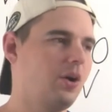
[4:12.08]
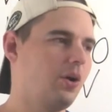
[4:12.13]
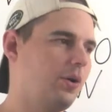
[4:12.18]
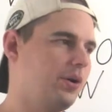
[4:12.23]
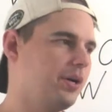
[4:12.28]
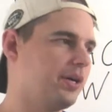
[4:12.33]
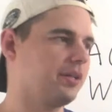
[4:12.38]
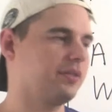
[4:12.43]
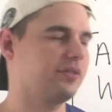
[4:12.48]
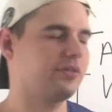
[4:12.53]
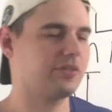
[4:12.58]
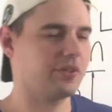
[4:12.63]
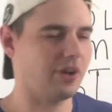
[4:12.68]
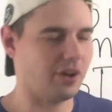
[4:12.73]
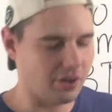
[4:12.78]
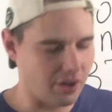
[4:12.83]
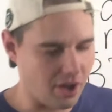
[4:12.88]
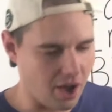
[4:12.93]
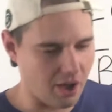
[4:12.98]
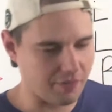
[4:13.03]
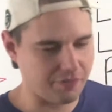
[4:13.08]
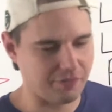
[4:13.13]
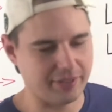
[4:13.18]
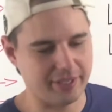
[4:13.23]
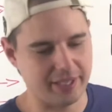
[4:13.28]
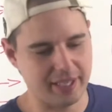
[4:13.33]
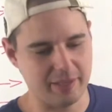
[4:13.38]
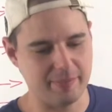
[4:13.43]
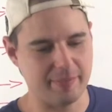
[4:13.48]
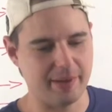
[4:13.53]
Or you can start off
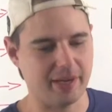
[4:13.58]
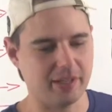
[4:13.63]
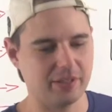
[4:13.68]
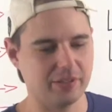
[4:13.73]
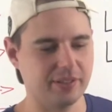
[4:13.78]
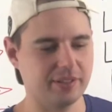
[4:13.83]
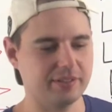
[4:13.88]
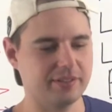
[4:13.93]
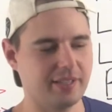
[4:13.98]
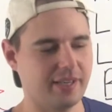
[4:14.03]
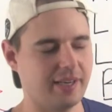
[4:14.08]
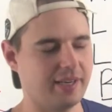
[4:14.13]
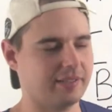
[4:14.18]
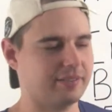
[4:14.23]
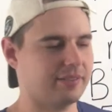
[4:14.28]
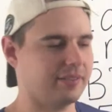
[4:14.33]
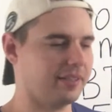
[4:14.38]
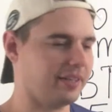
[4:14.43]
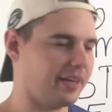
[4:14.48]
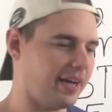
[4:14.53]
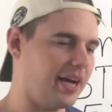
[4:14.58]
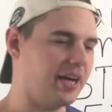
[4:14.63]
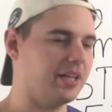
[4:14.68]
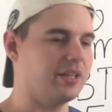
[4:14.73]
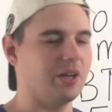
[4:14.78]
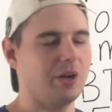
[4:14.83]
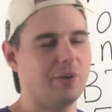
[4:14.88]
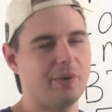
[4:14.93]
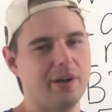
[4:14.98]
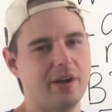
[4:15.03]
an email or a text like
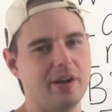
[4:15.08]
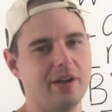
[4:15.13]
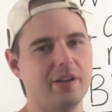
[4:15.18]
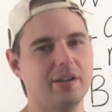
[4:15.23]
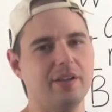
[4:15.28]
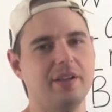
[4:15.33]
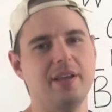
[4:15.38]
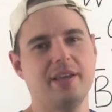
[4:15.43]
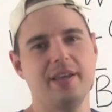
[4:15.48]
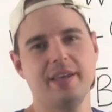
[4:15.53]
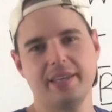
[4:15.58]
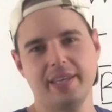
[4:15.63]
LOL,